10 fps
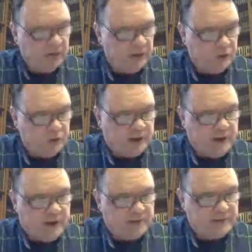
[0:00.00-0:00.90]
look
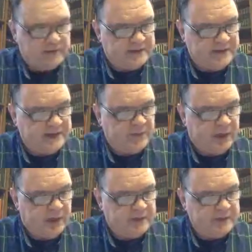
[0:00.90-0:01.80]
at the dead
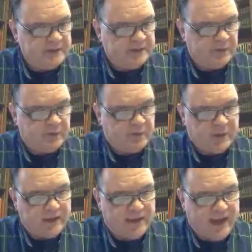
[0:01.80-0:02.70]
bodies for
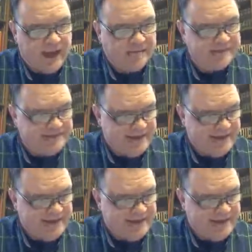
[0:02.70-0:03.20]
3.5